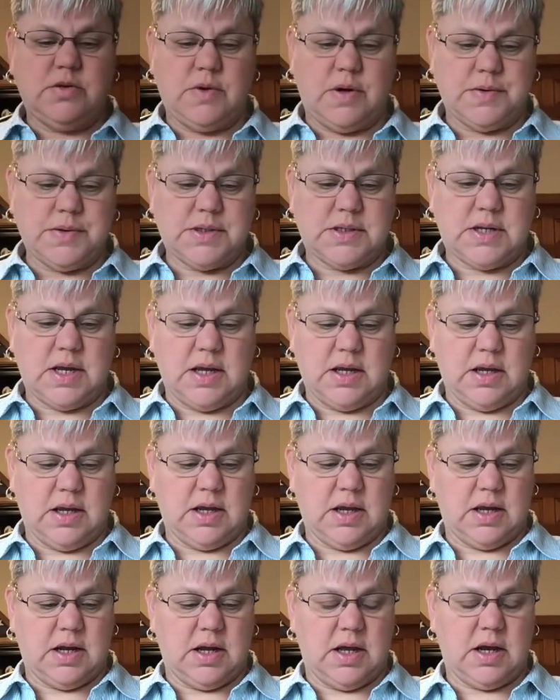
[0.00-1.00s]
knew I was
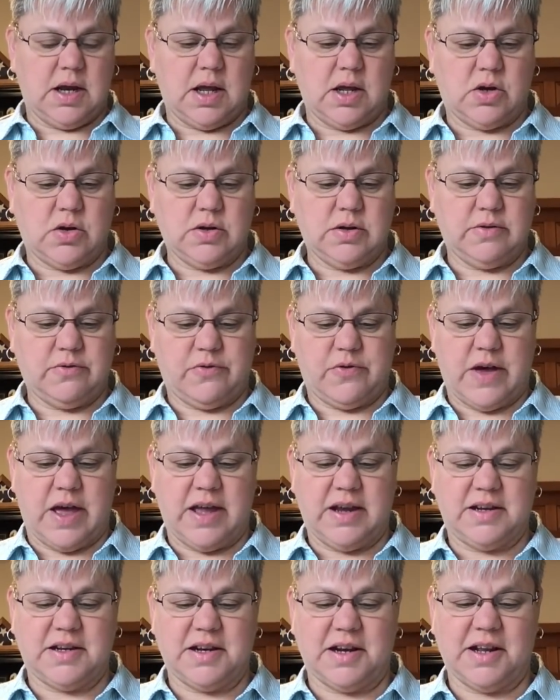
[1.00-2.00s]
taking it, and I couldn't
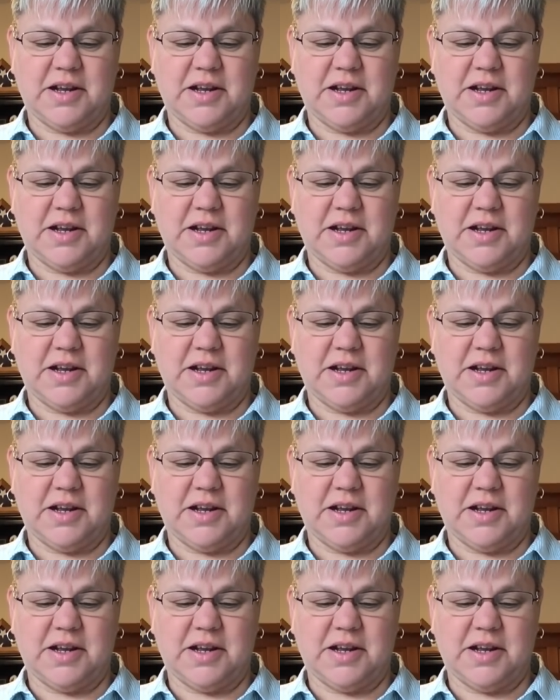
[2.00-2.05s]
find it.